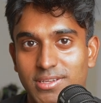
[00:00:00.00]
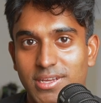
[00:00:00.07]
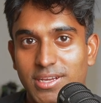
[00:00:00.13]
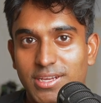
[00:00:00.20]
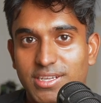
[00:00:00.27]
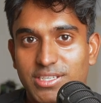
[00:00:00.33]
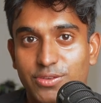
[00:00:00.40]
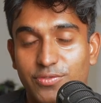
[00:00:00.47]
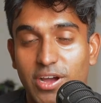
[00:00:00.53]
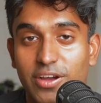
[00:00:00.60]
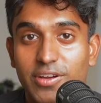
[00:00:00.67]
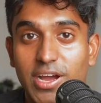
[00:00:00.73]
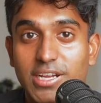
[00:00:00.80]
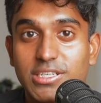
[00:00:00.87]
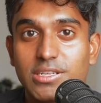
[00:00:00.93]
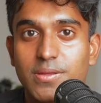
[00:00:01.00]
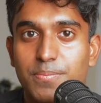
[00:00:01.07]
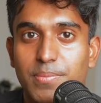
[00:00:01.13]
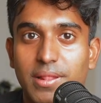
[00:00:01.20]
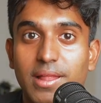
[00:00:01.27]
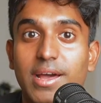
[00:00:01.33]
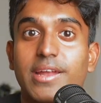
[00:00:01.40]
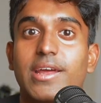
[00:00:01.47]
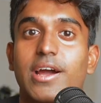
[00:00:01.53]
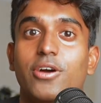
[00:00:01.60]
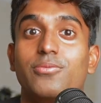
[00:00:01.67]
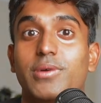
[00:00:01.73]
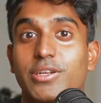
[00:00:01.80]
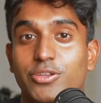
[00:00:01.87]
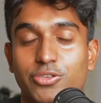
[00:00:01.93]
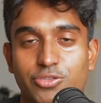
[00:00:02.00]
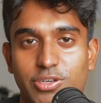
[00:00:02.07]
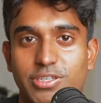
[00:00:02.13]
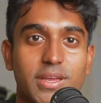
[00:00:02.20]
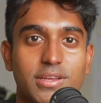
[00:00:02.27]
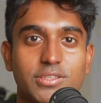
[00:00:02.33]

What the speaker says: So I actually plan out my nutrition.